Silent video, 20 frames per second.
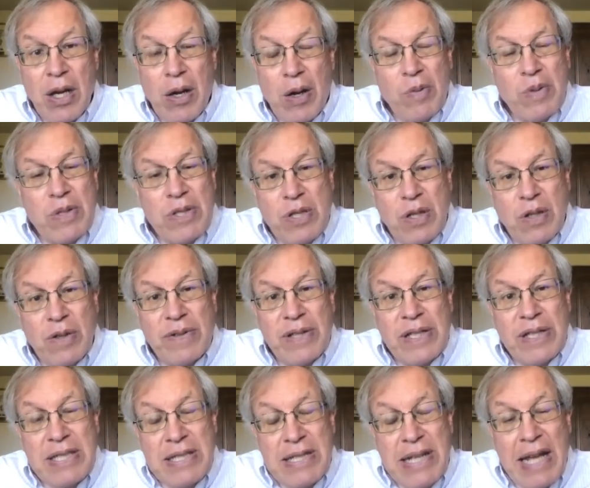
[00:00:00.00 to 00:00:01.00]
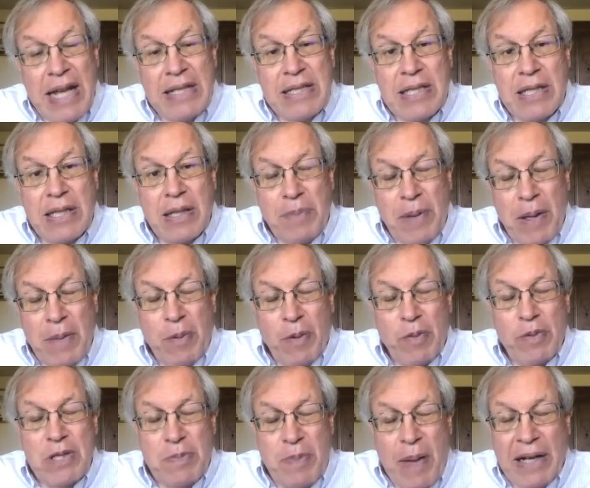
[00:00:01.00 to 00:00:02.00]
are reserved to the states and the people,
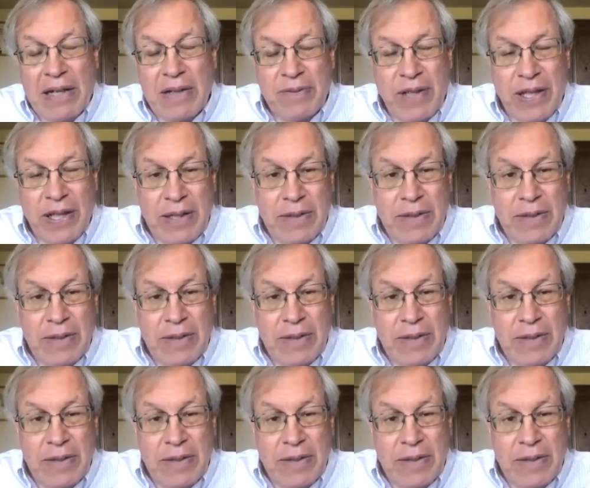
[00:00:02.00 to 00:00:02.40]
respectively.